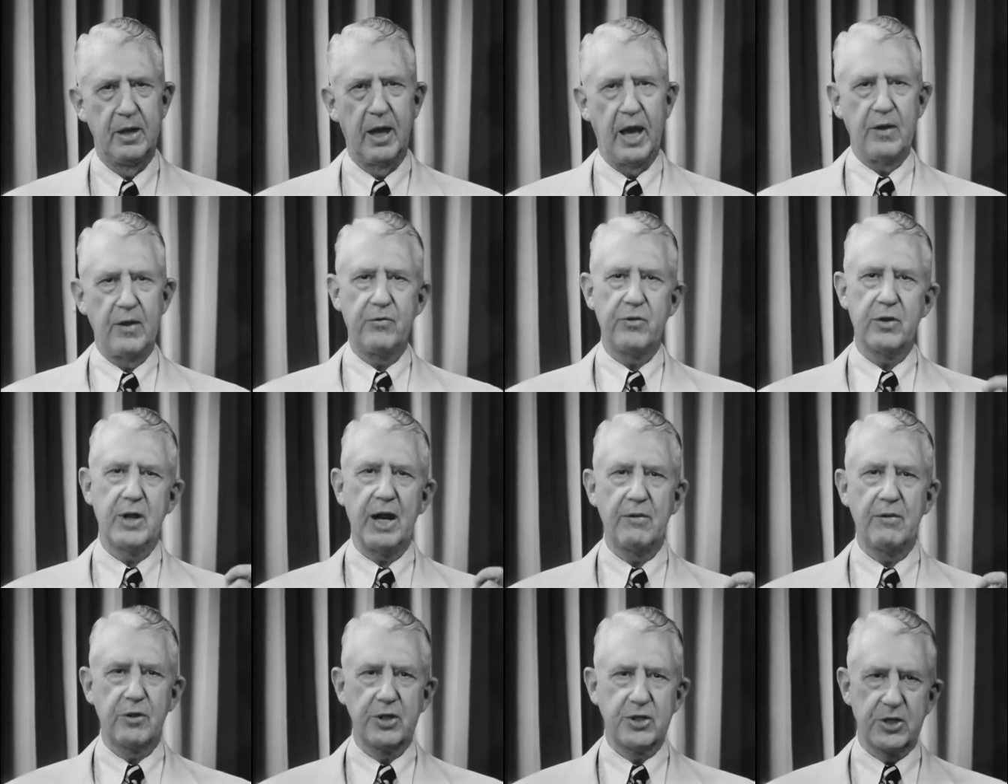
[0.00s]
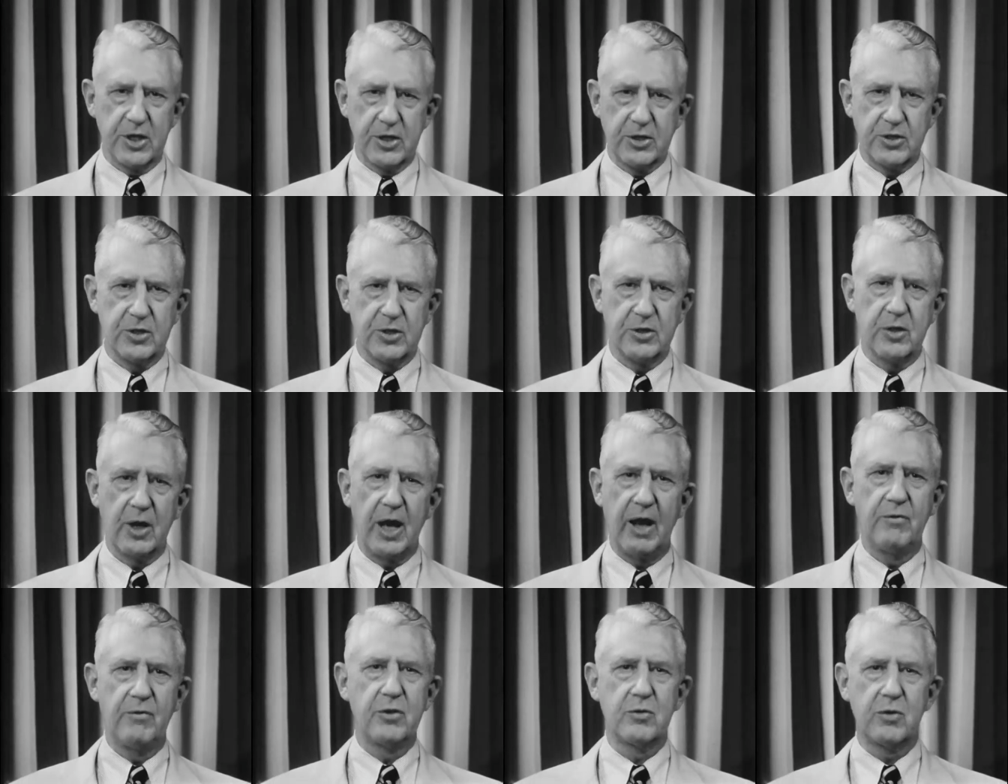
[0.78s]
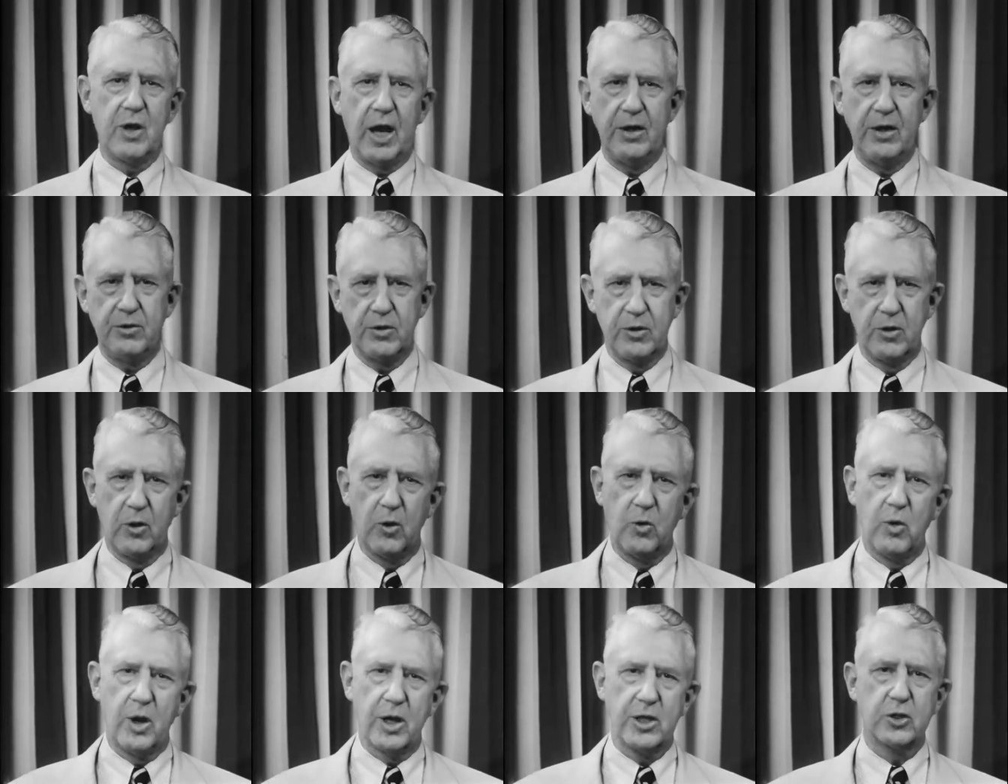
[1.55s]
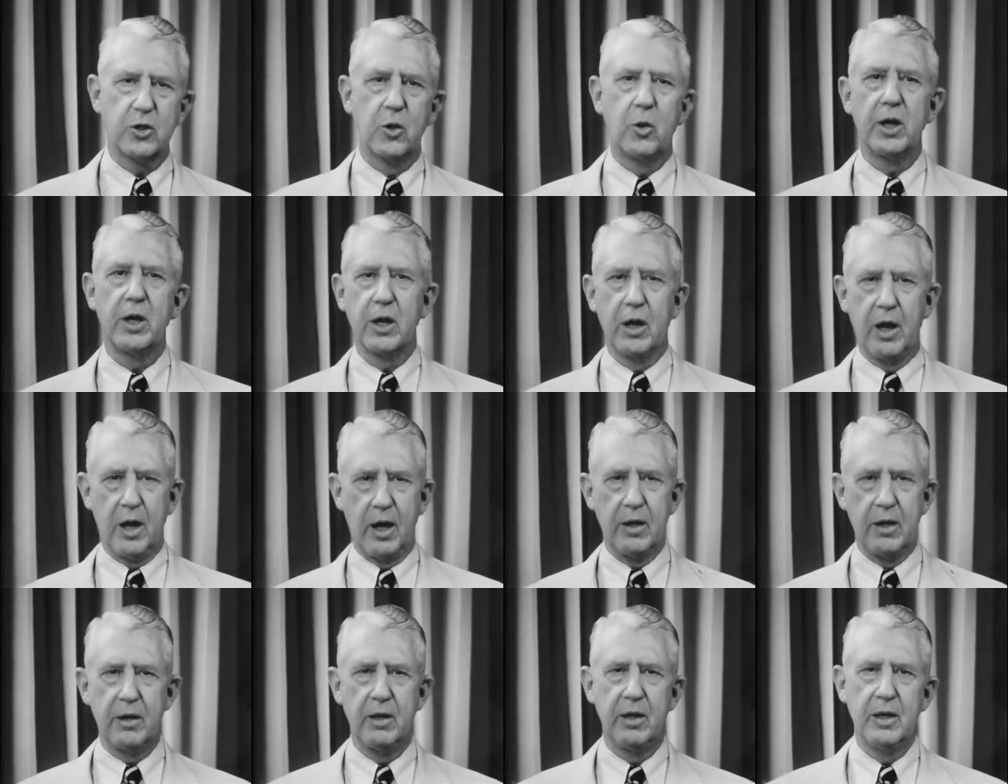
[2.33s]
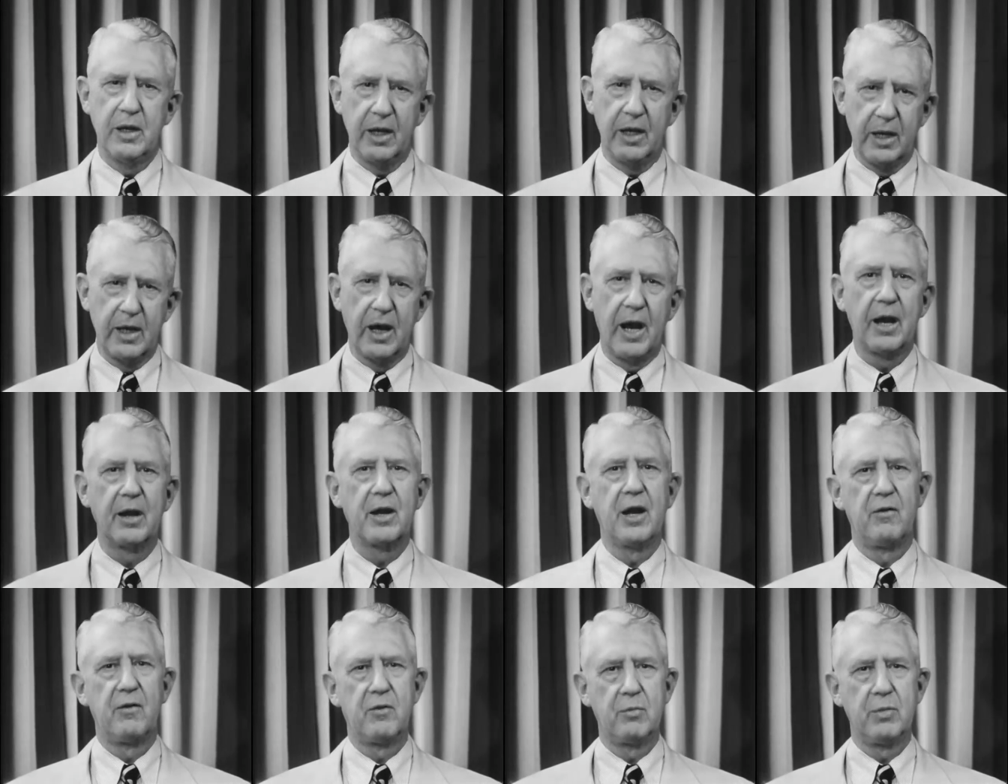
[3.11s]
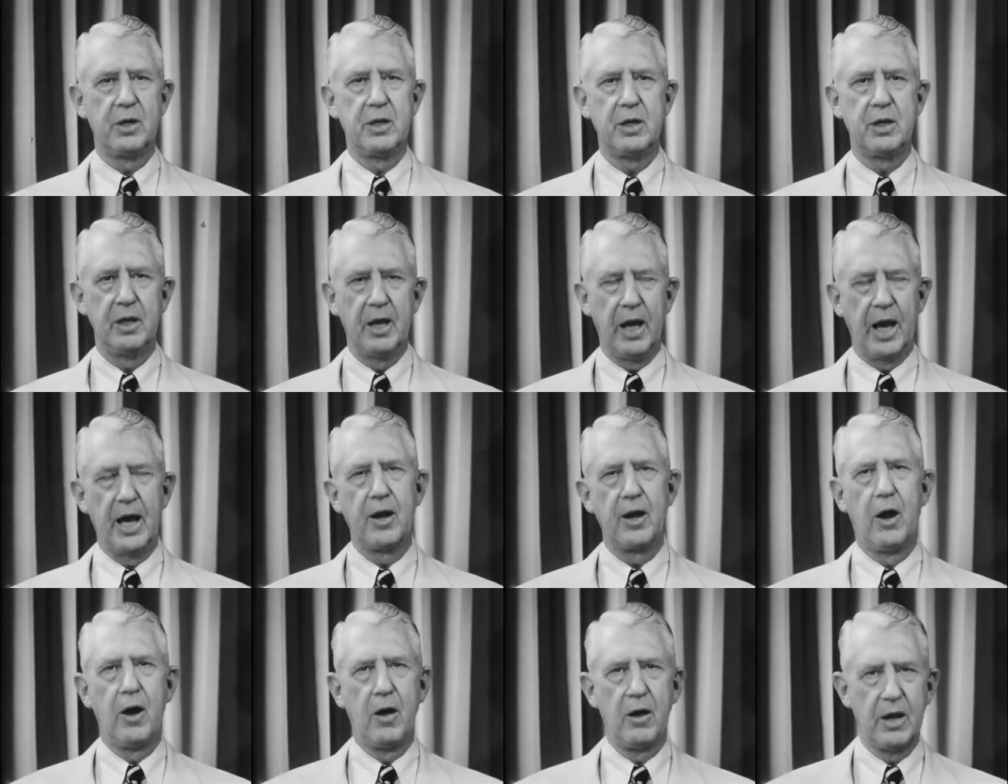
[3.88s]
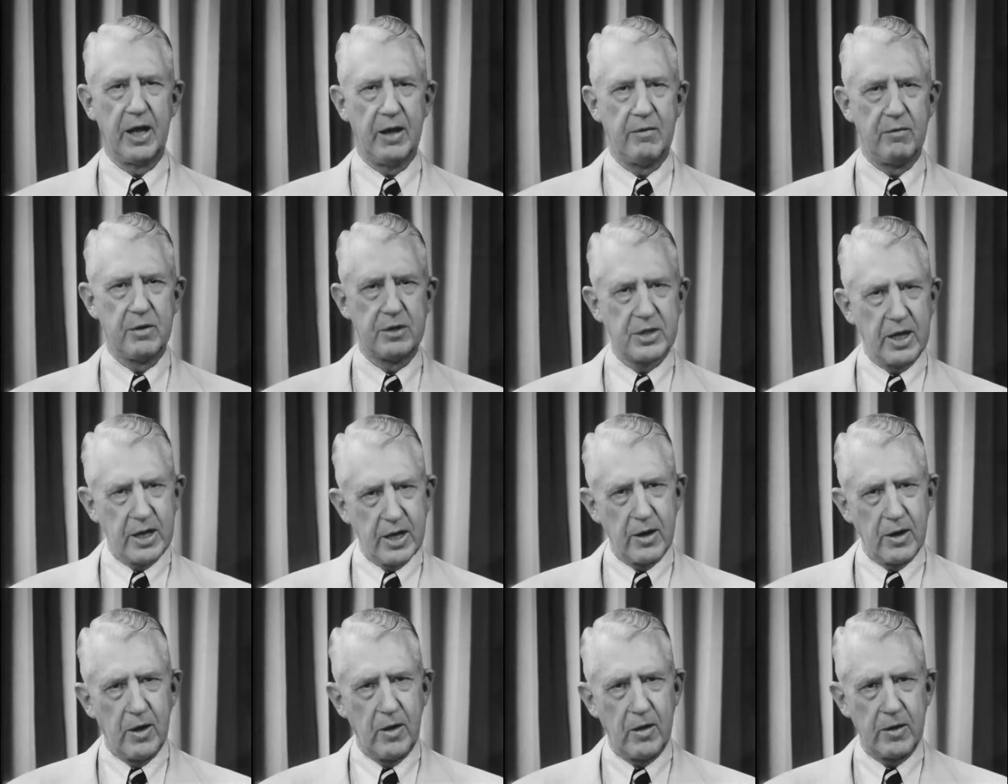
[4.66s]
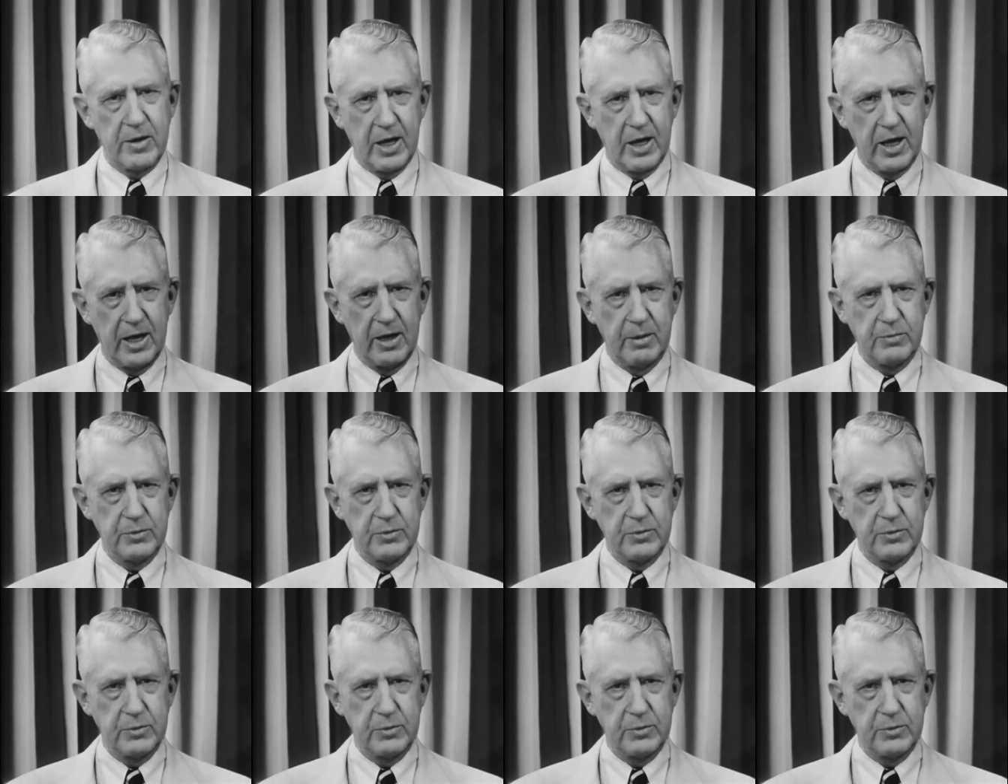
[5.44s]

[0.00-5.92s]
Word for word: and for every citizen to have the right to know what is going on in our government at all levels and at all times.